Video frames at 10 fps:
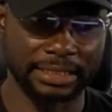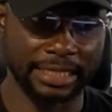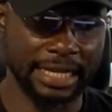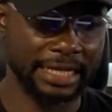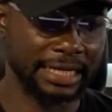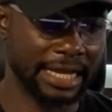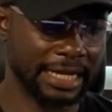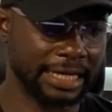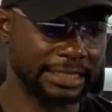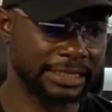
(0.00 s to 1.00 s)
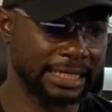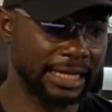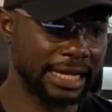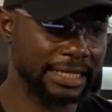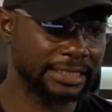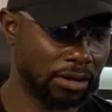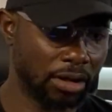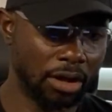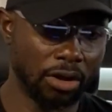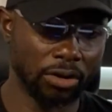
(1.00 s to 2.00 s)
Then I can select
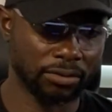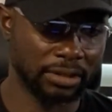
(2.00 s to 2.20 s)
all.